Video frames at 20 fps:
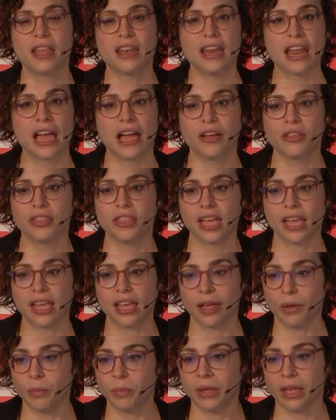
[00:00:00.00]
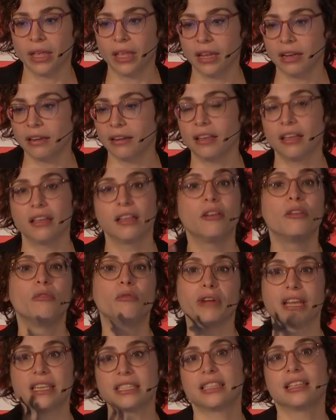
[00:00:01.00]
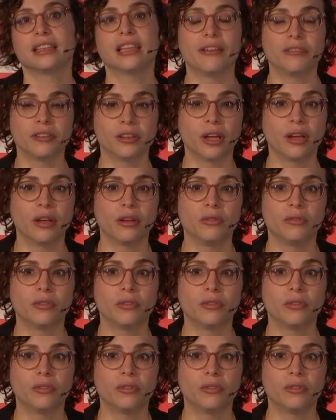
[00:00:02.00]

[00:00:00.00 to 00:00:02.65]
now they have been raised the level